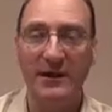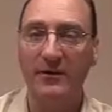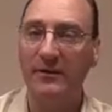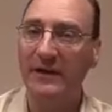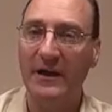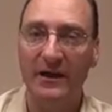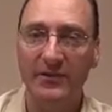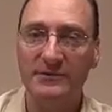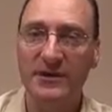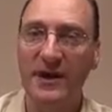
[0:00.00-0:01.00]
Now,
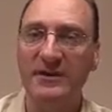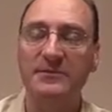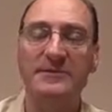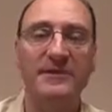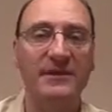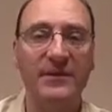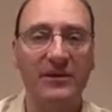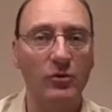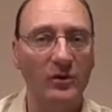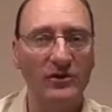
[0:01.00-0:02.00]
other times that they've
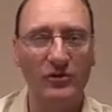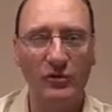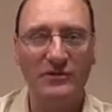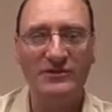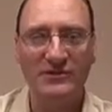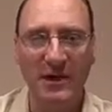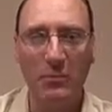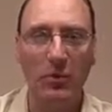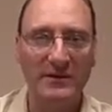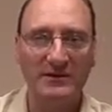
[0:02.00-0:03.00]
had to go in and do
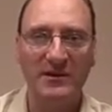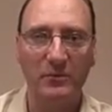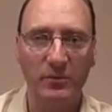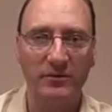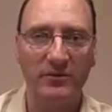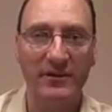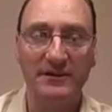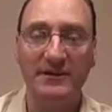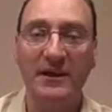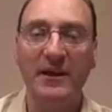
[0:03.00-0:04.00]
somewhat similar
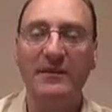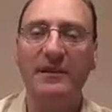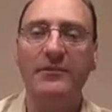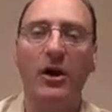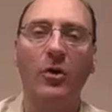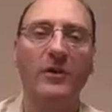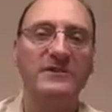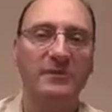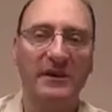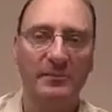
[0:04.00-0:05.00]
things, they've
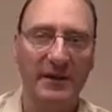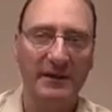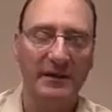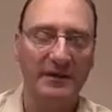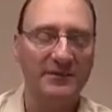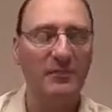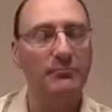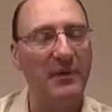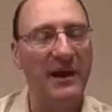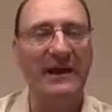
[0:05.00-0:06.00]
always made money because they're
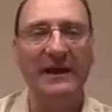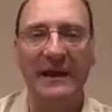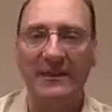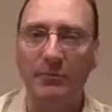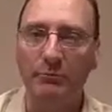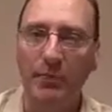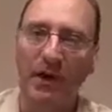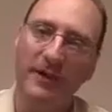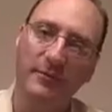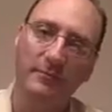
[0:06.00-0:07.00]
buying at the
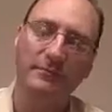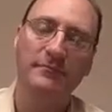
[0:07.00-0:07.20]
bottom,